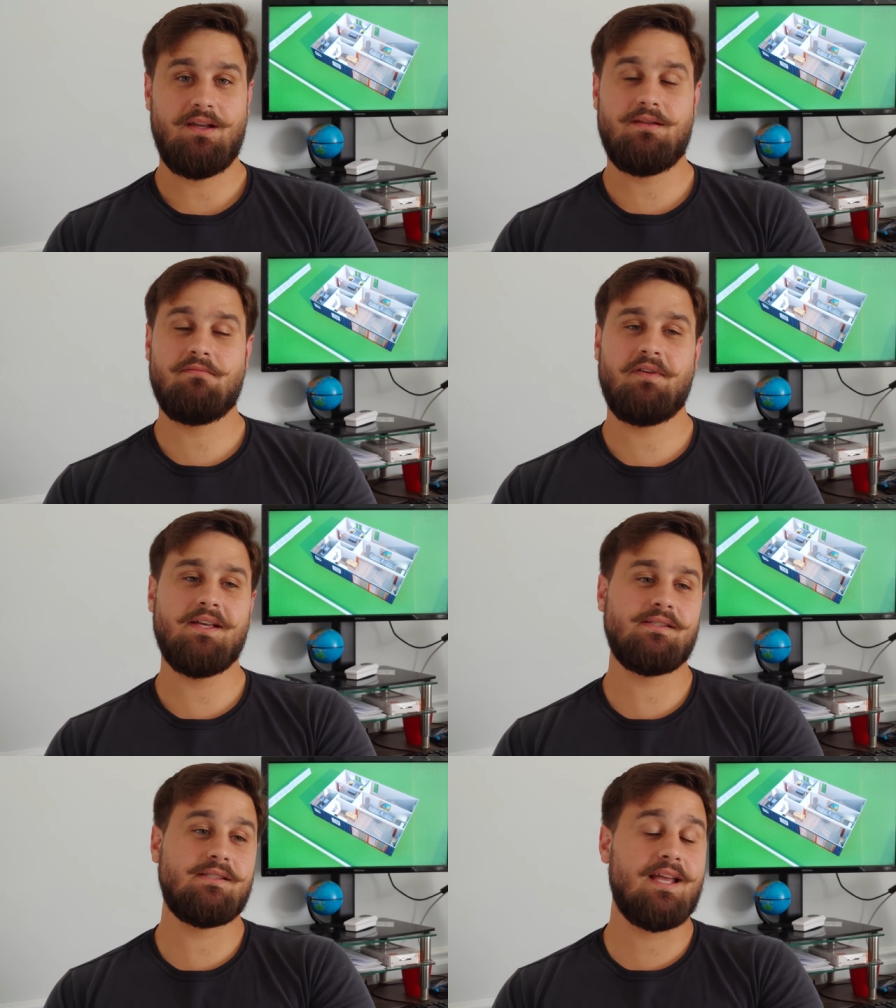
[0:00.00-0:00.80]

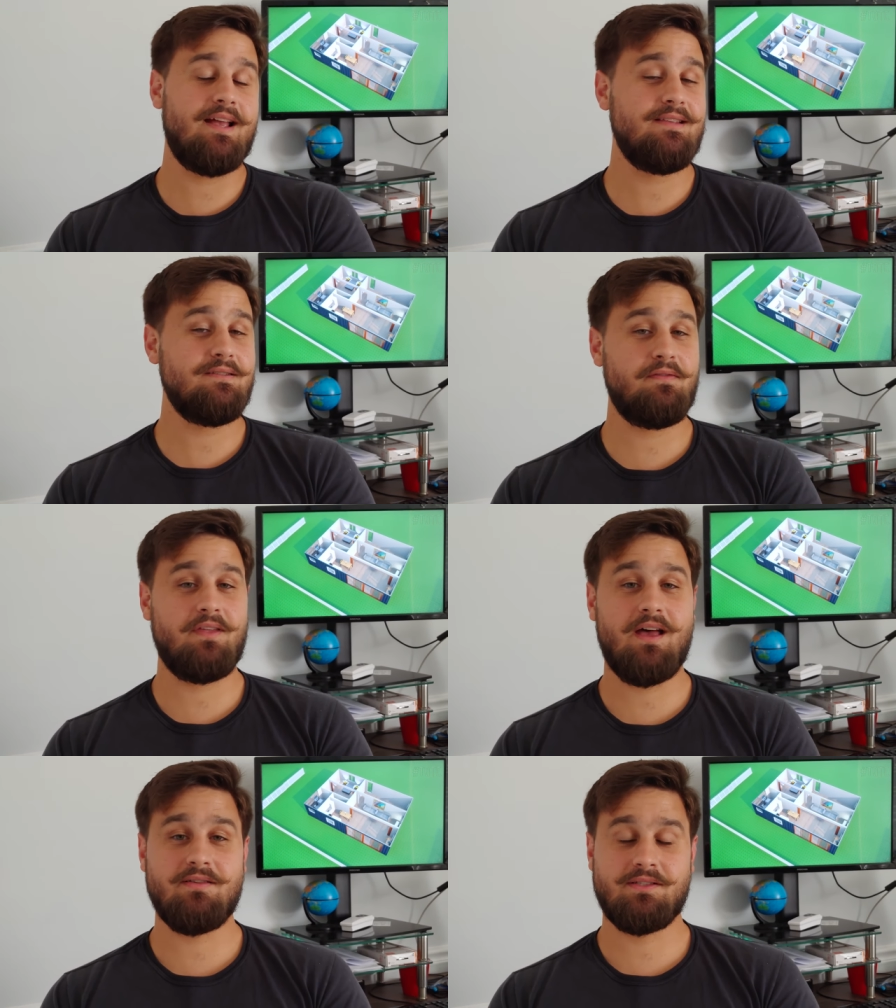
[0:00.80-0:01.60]
invest tens of
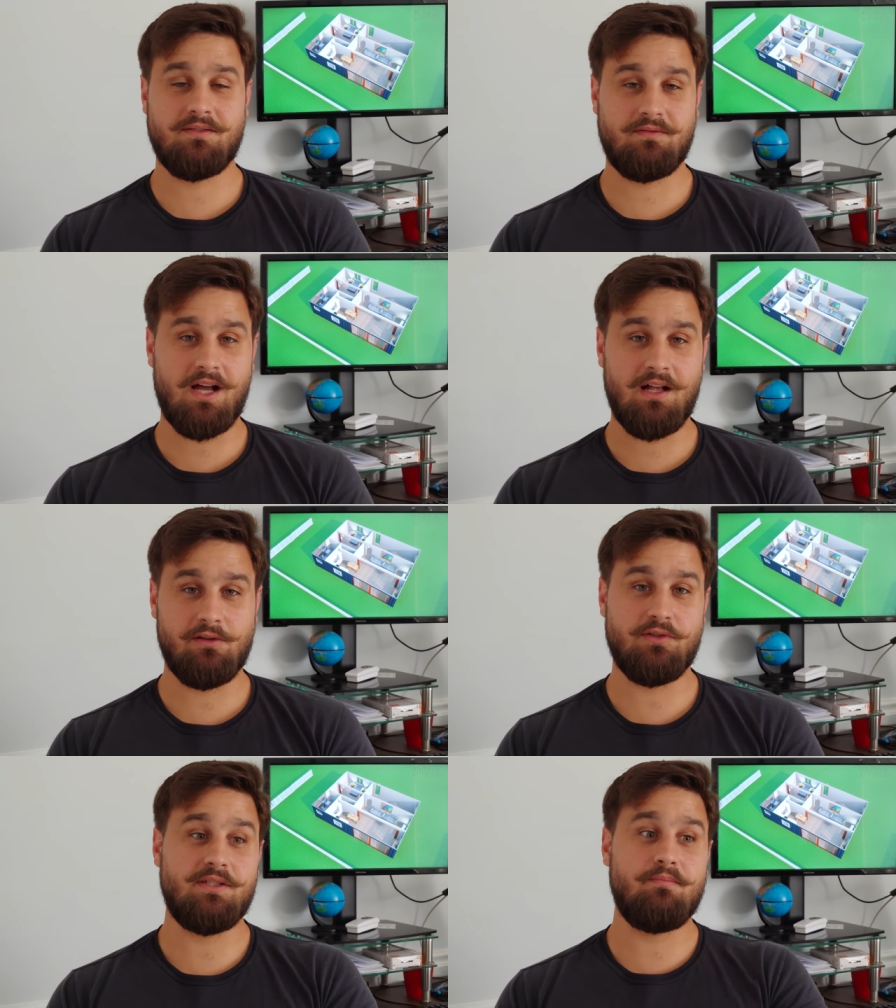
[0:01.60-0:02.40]
thousands of
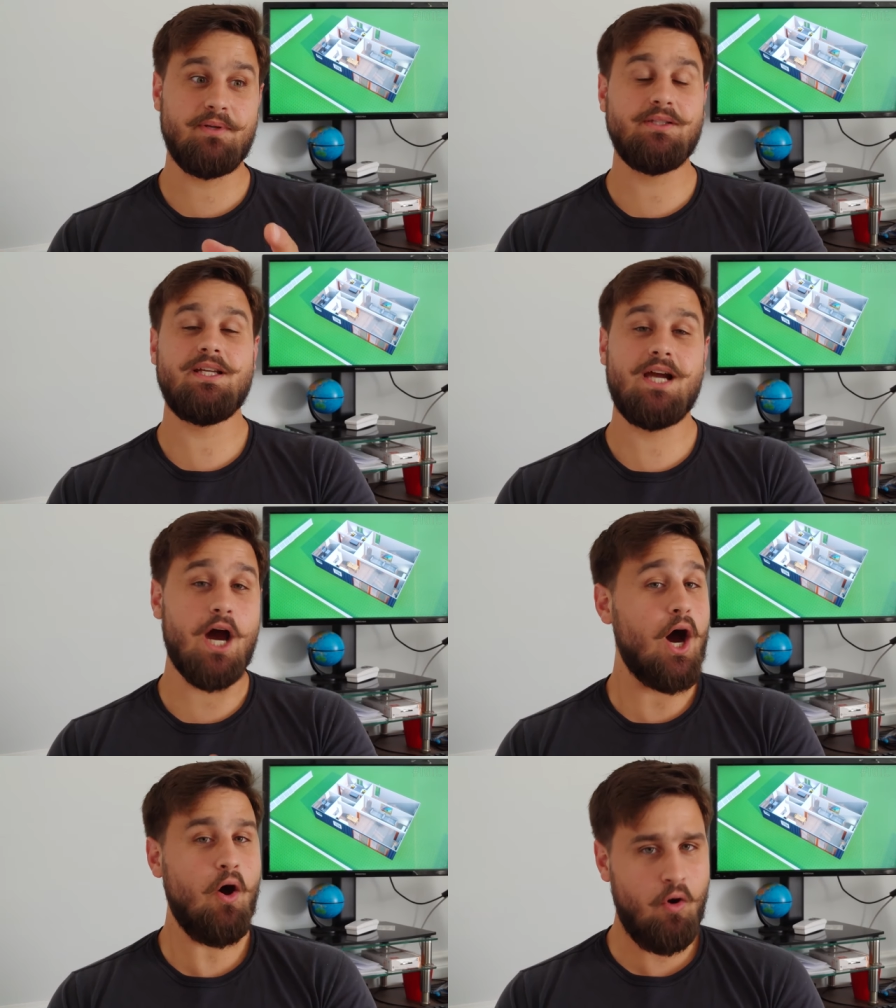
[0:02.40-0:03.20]
dollars in building
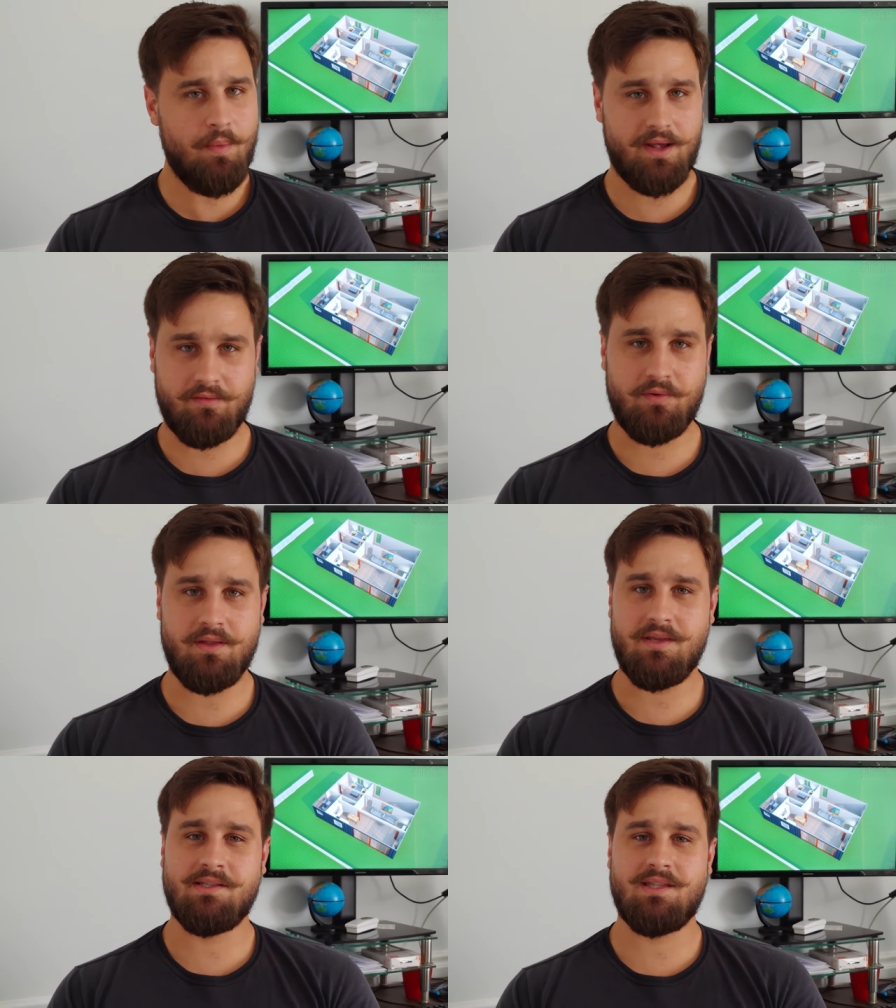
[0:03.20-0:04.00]
a home out of one
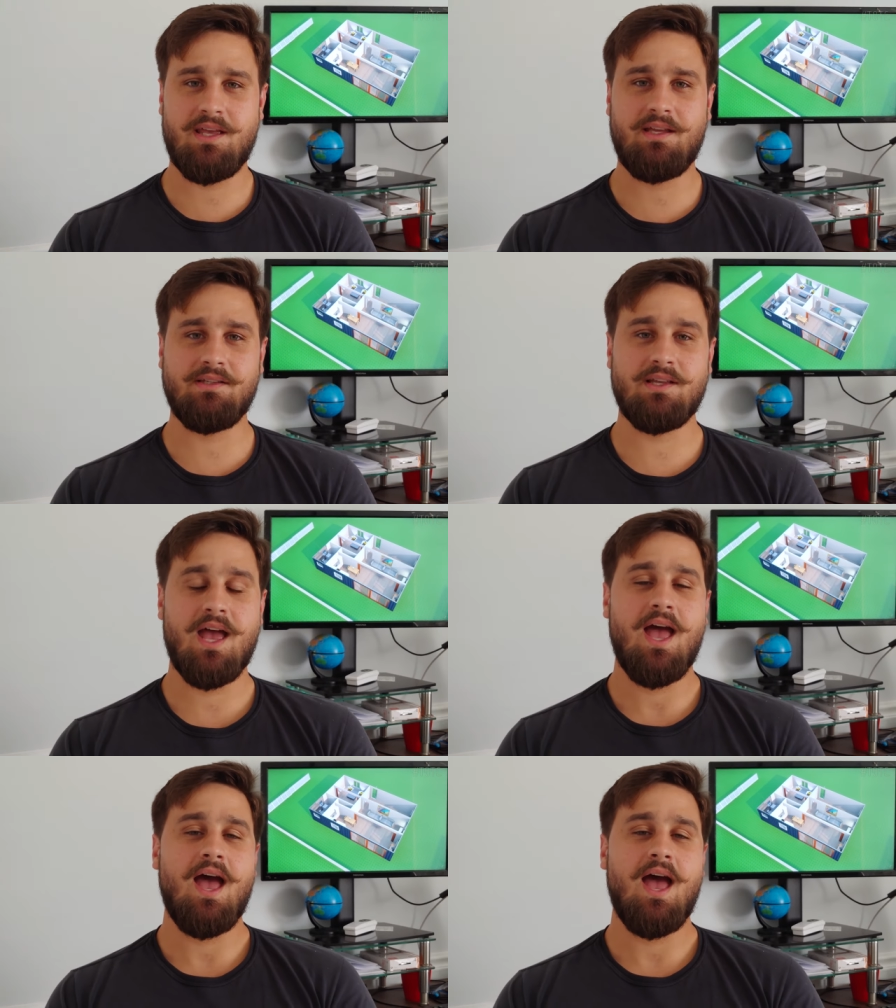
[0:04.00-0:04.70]
of these things,